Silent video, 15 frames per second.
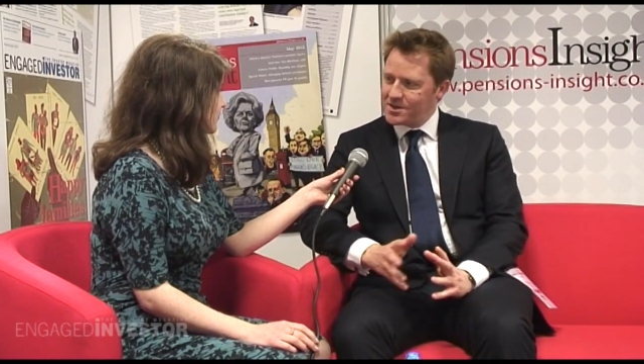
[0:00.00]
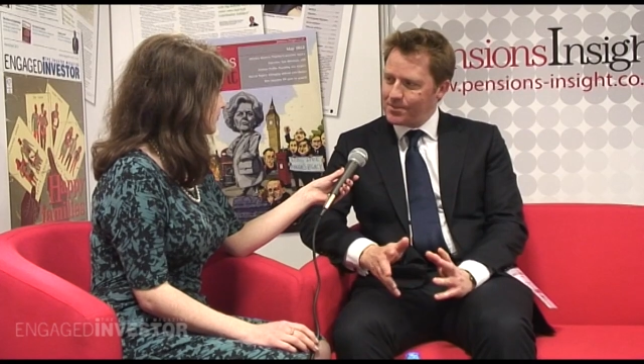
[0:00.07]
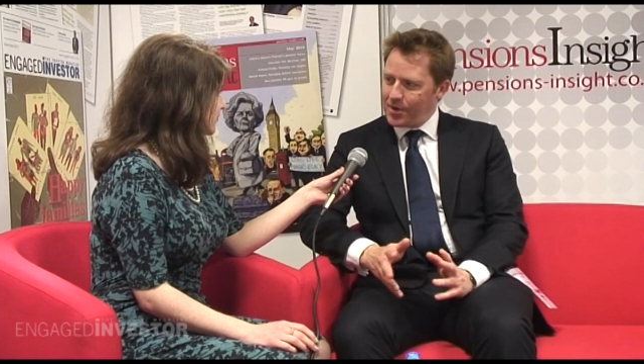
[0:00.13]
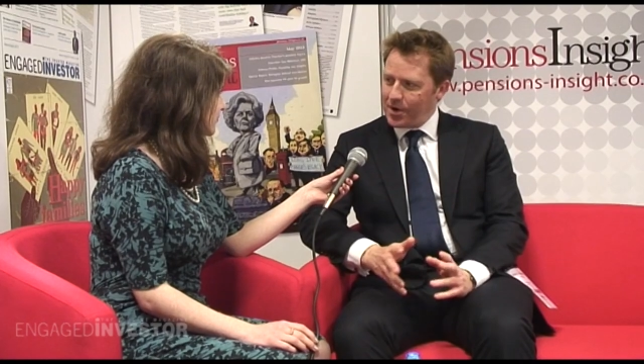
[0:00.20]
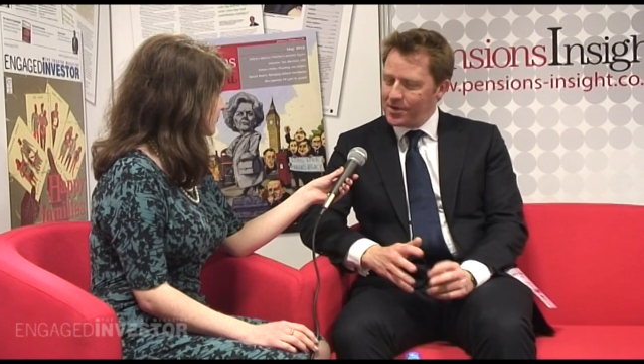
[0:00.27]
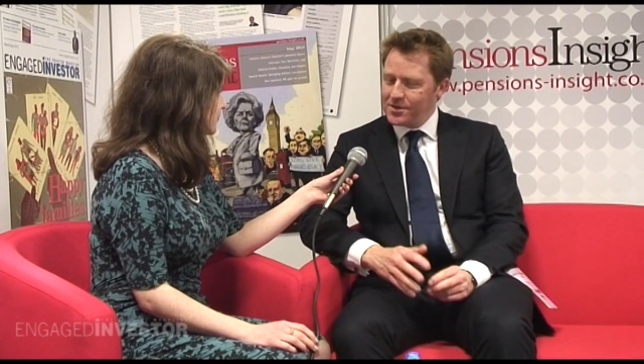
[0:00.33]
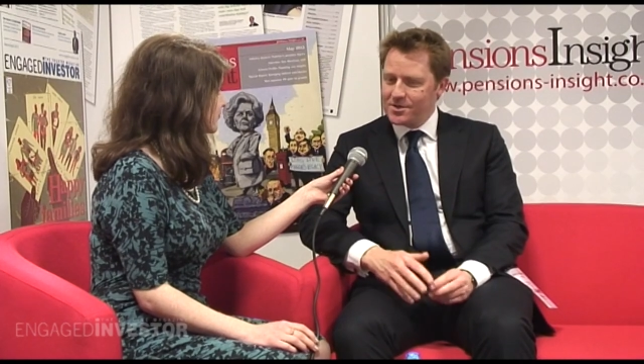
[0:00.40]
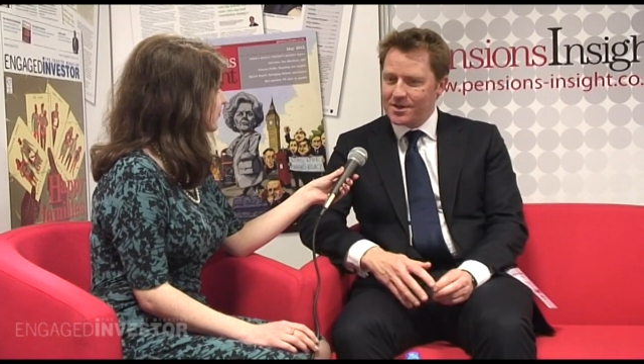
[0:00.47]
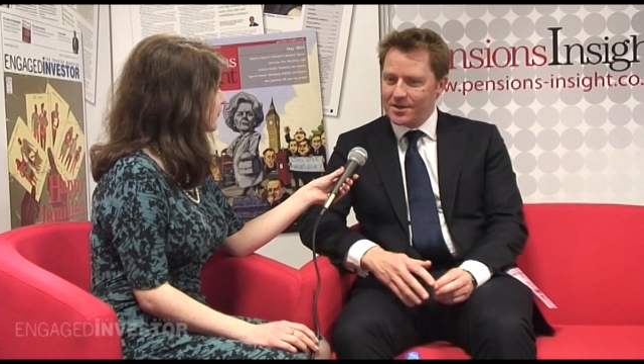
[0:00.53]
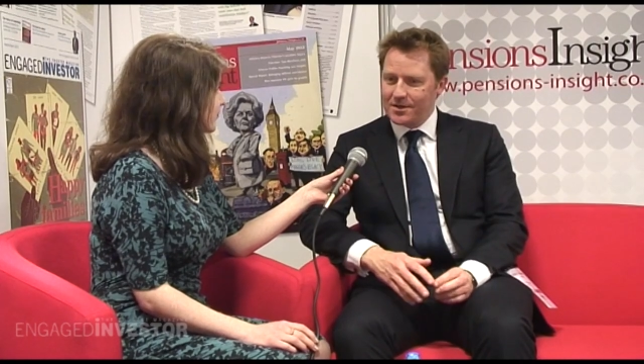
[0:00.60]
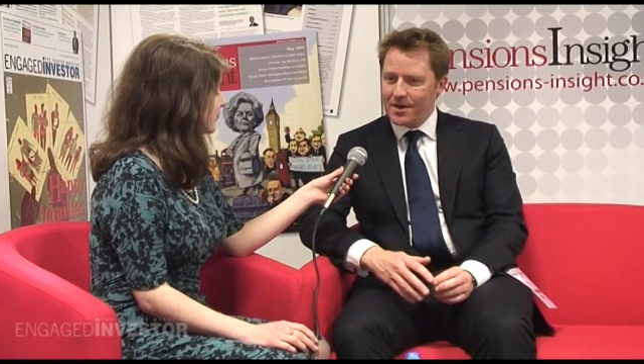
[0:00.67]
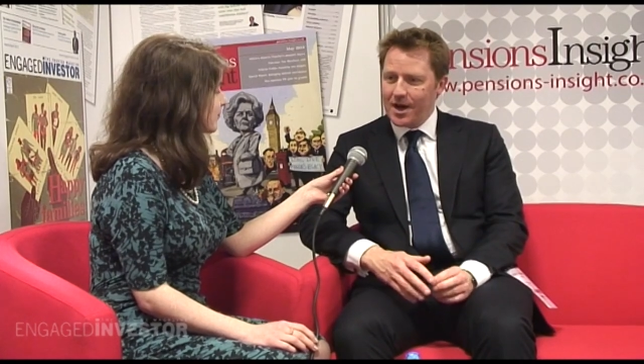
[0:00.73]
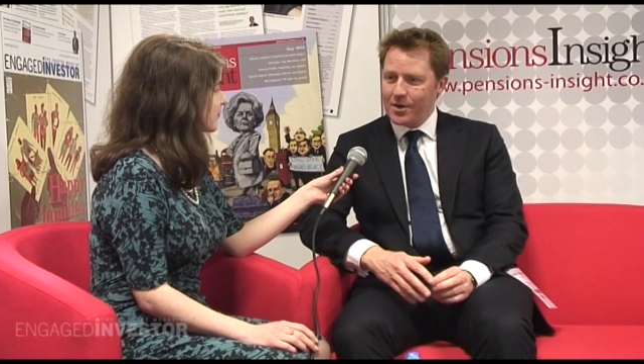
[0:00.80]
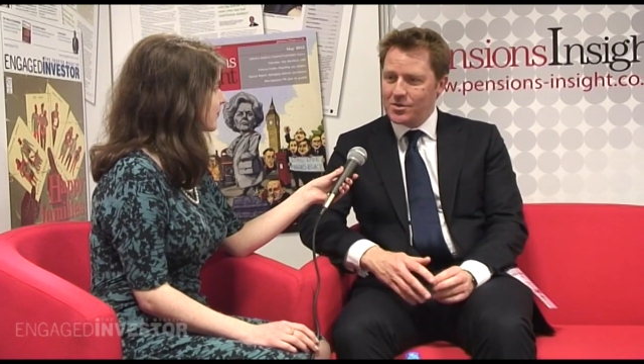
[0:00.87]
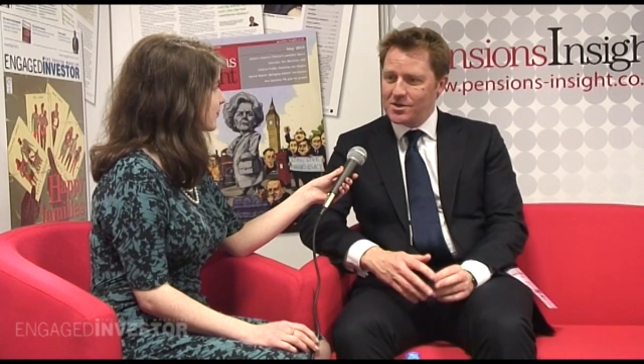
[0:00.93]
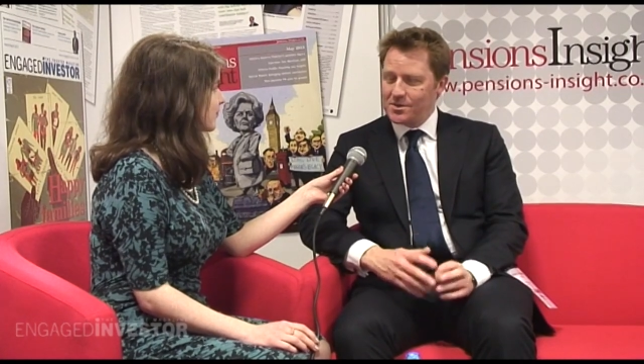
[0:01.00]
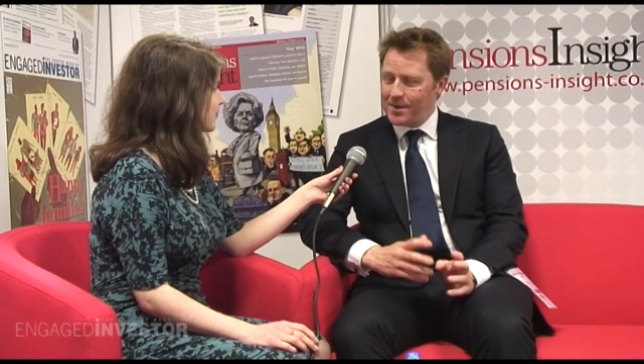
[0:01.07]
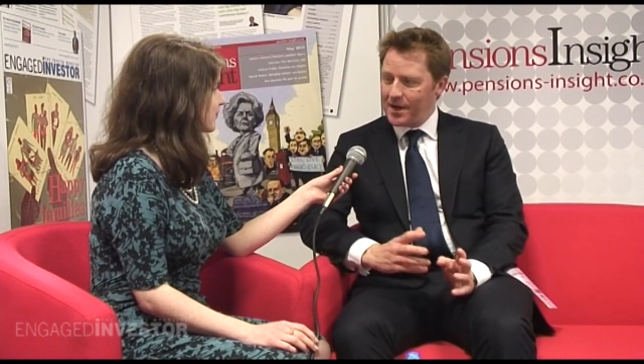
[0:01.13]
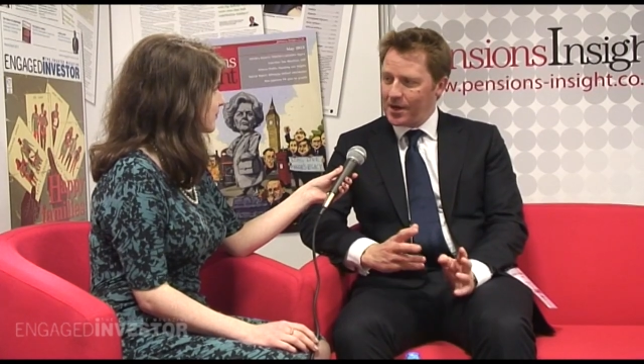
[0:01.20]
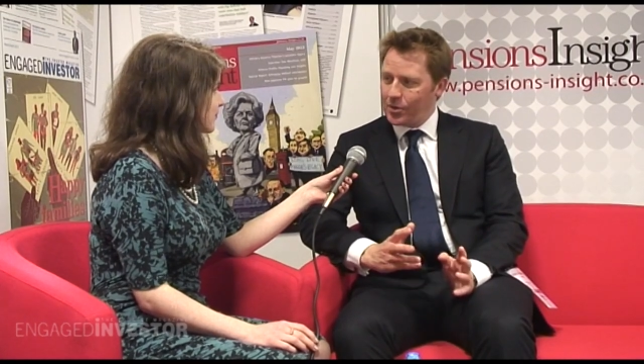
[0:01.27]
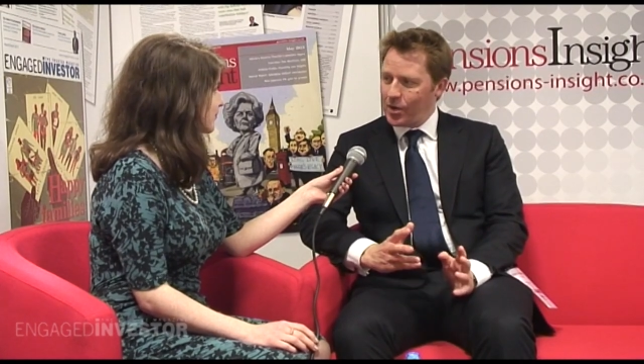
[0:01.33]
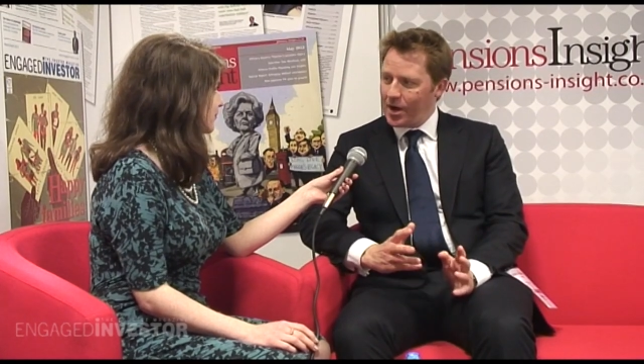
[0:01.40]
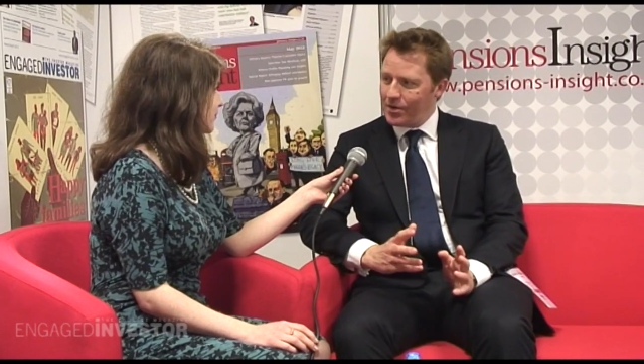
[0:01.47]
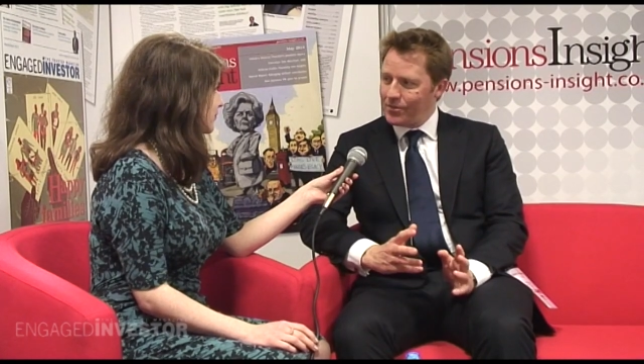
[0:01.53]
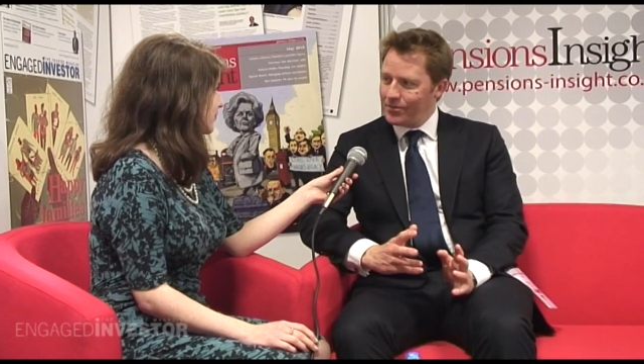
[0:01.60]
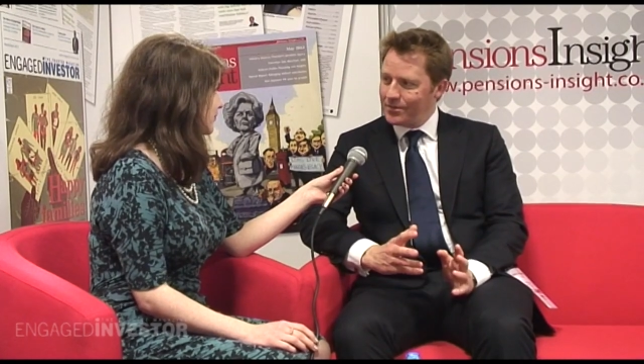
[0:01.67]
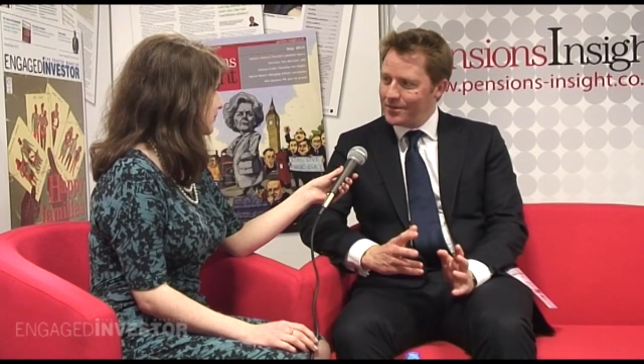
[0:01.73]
to bonds, and equities being quite